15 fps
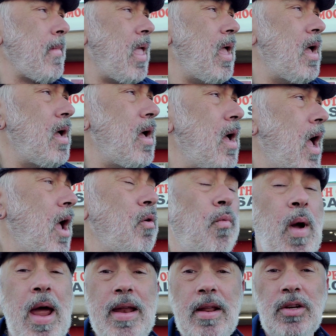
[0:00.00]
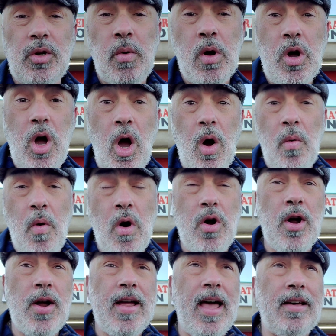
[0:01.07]
I ran into a
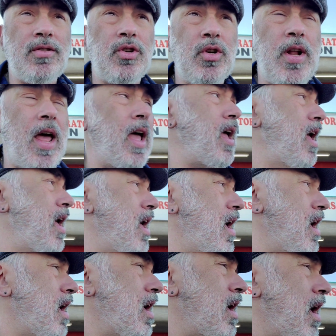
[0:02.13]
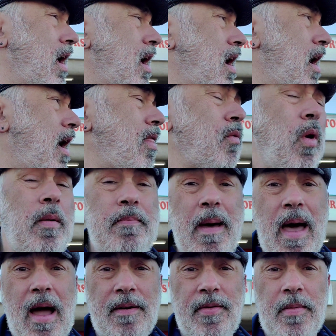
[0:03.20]
coworker yesterday on the way
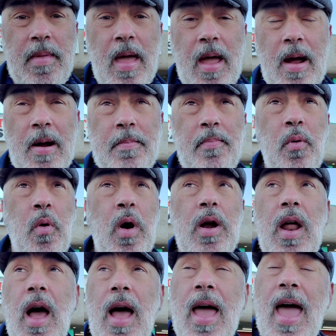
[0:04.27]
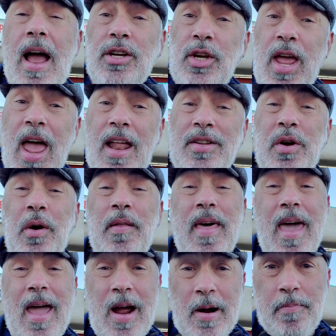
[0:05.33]
back from the airport. I actually had to go to
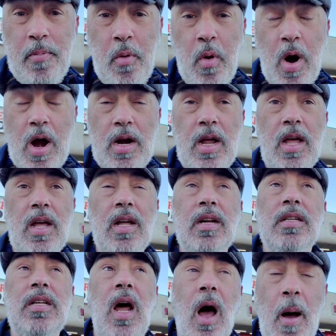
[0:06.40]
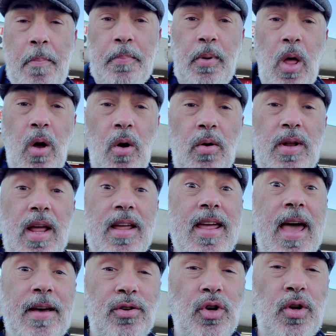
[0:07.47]
the airport to upload
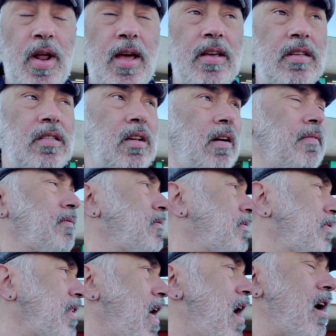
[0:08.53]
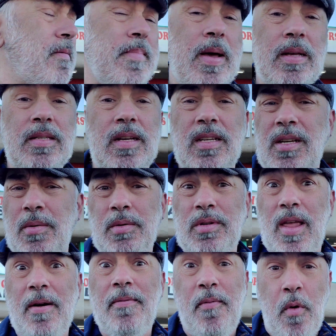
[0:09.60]
yesterday's Vlogmas because it was
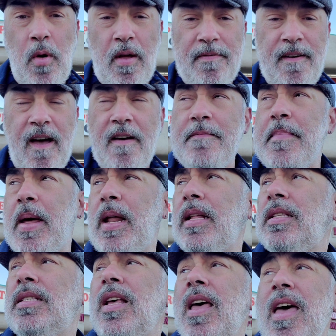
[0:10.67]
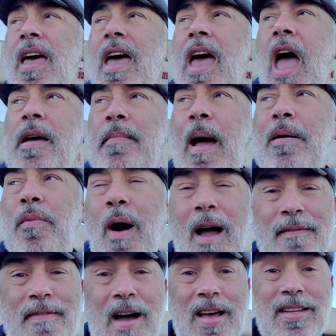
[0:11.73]
like 45 minutes and my
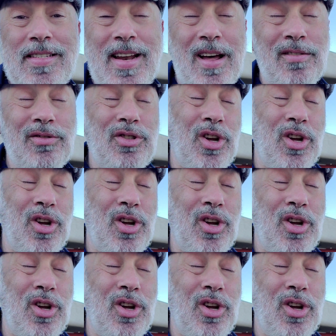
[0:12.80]
Wi-Fi is down.